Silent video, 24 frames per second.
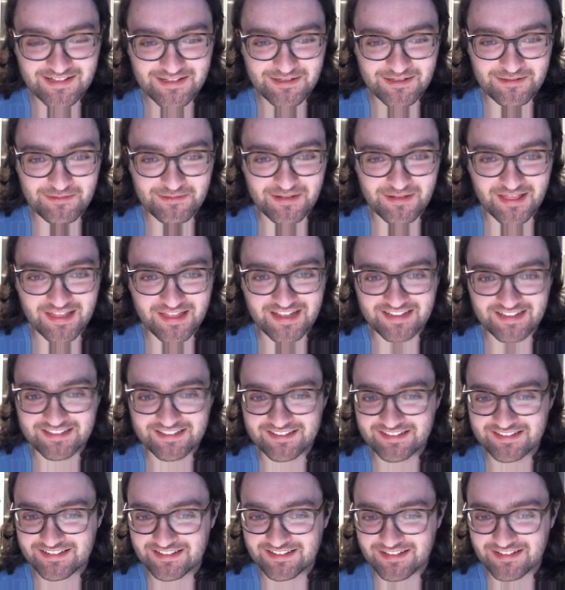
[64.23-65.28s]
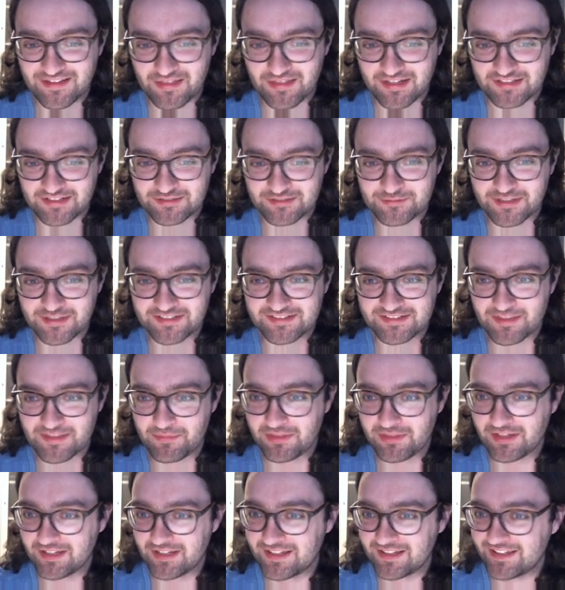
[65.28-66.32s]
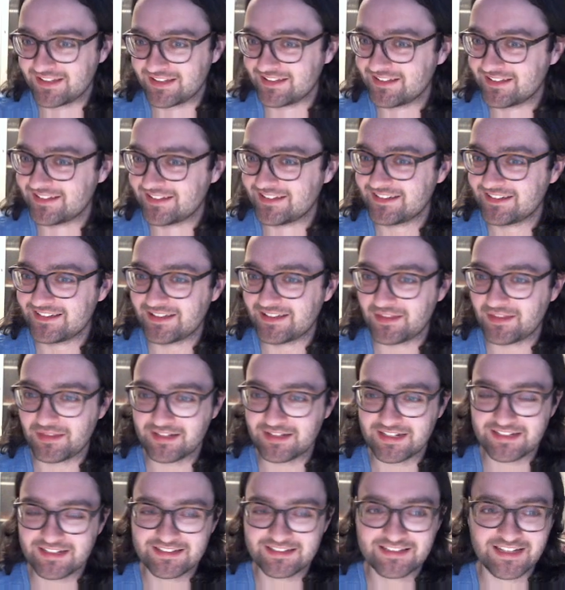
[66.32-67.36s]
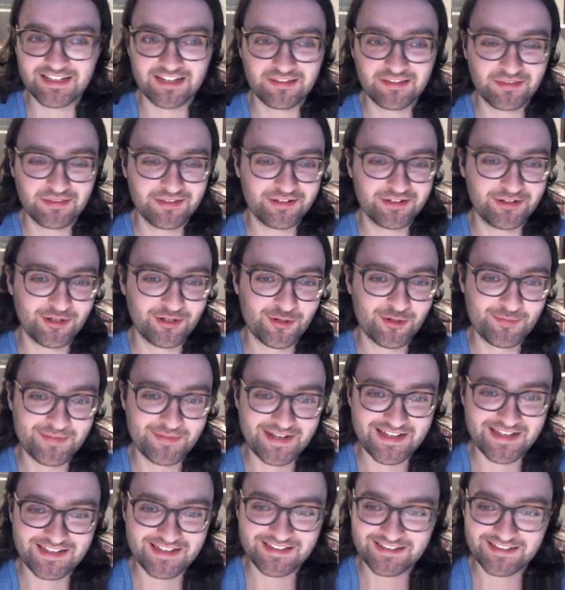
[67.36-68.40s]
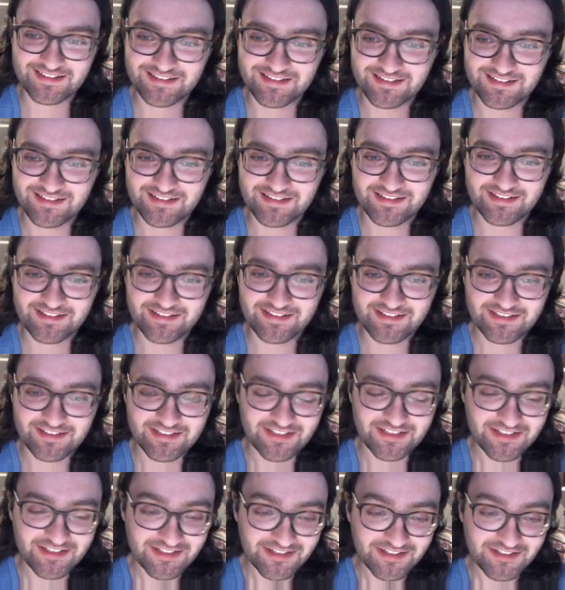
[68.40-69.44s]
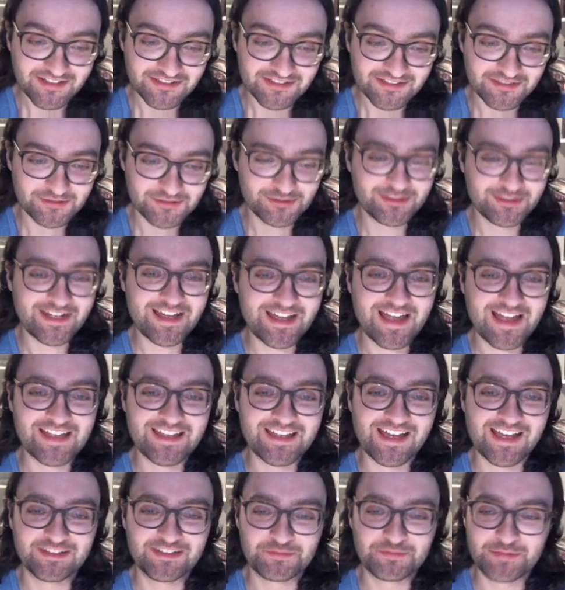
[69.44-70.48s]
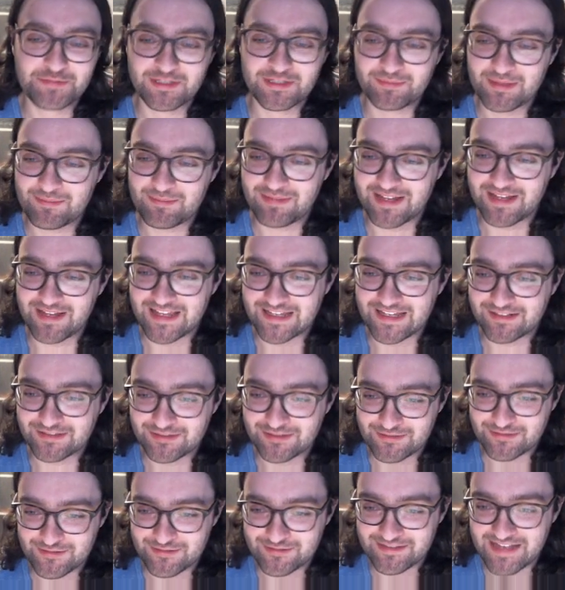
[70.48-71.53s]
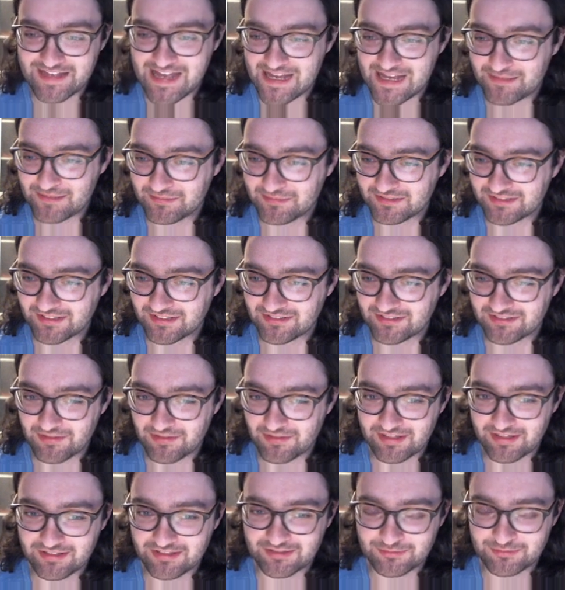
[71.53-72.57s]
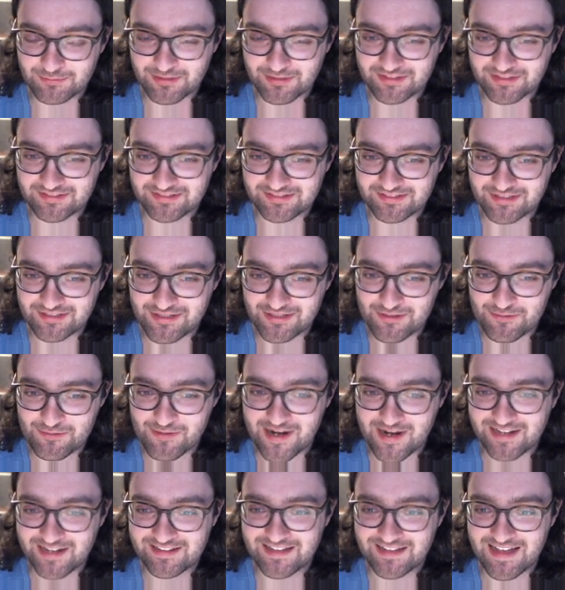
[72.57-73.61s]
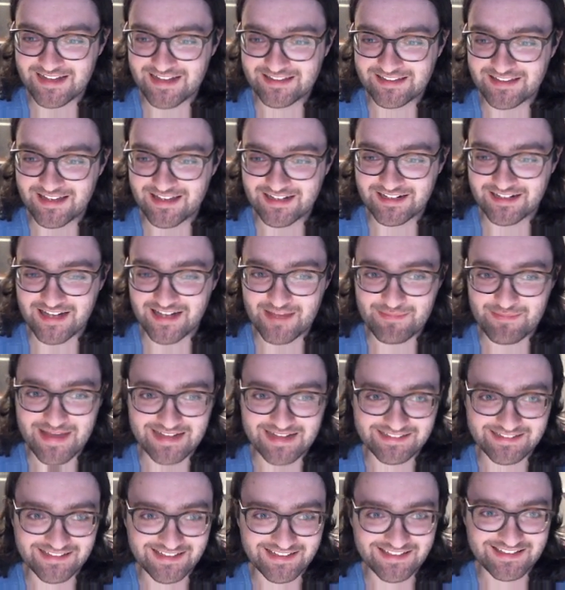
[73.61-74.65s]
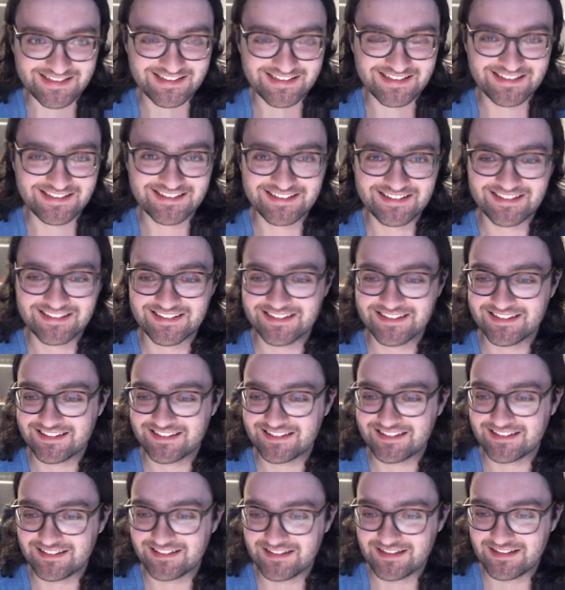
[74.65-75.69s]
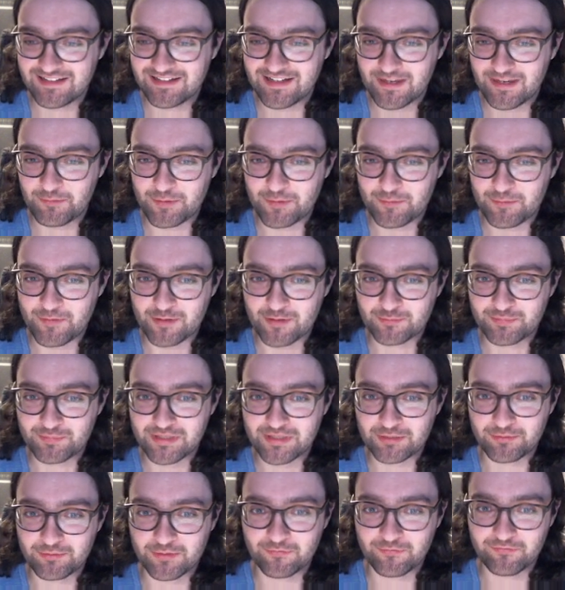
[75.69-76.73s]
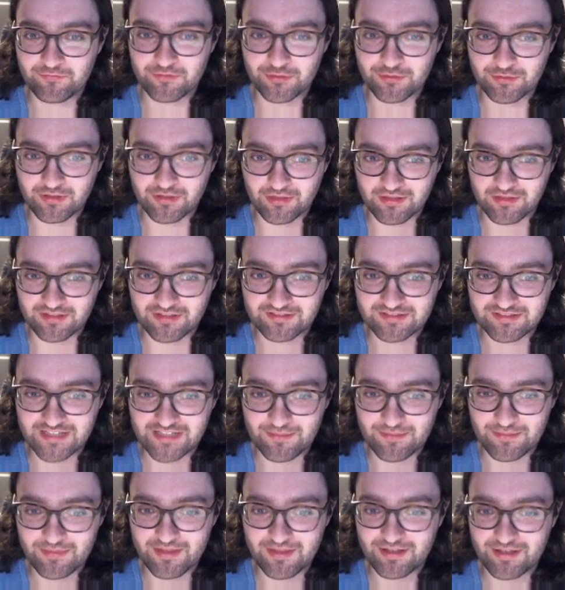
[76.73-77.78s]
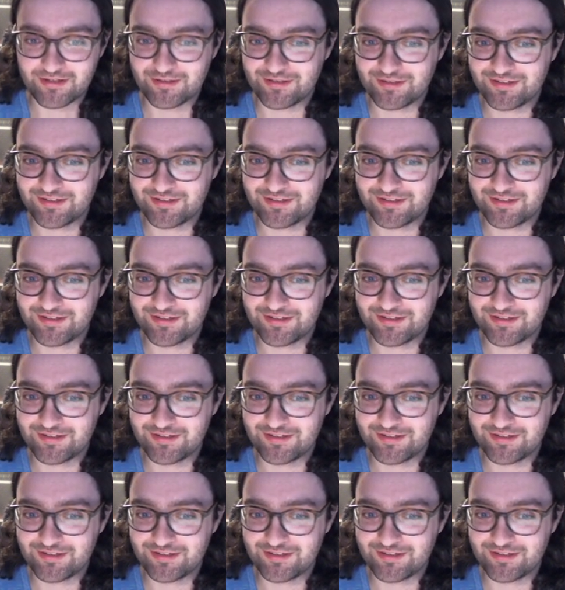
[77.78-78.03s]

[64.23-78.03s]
Well, that's quite something. They didn't get their opening. So today I guess we'll be playing 2 games, as this was quite anticlimactic. We won't be reviewing this game though.